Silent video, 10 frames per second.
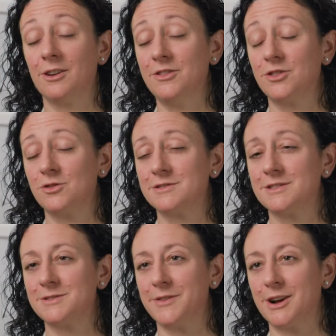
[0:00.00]
Lurie Children's
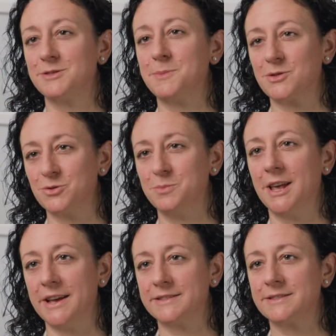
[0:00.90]
is a very special
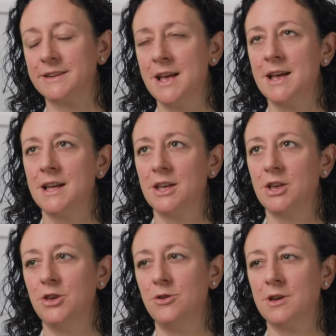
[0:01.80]
place.
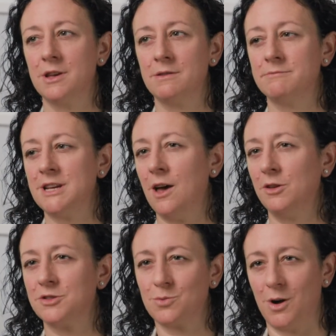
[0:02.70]
You can
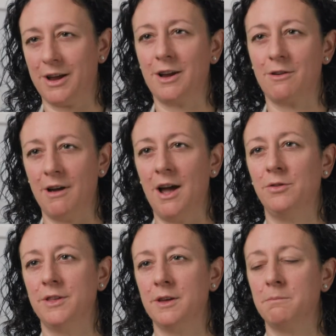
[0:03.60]
tell just walking
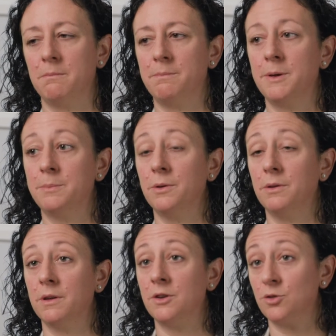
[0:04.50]
around that
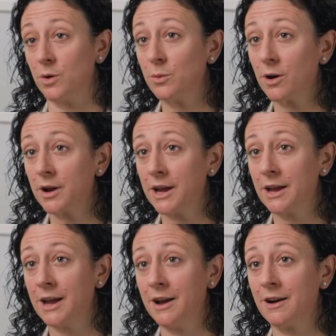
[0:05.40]
people enjoy
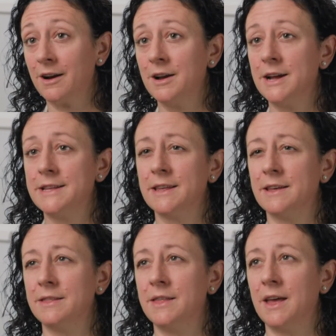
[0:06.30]
working here,
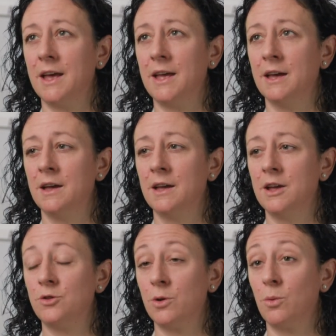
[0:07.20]
that they
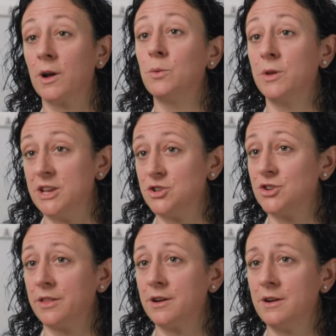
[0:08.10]
enjoy working with each
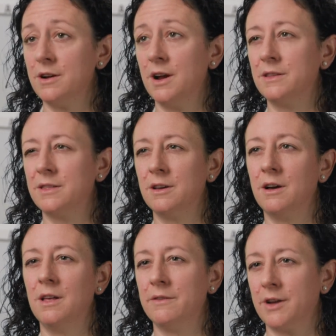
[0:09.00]
other, and that they
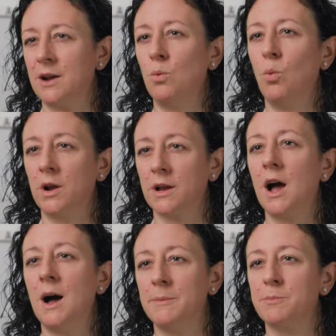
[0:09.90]
all have kind of one
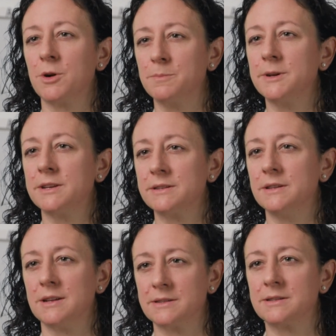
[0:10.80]
common purpose,
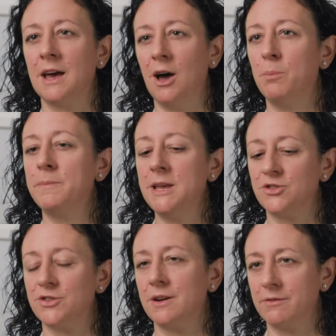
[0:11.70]
and that's to help
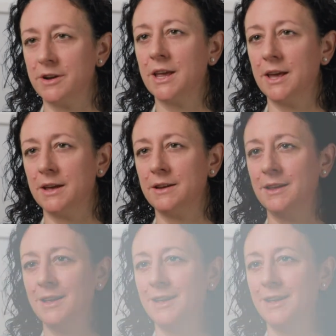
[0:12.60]
each and every kid.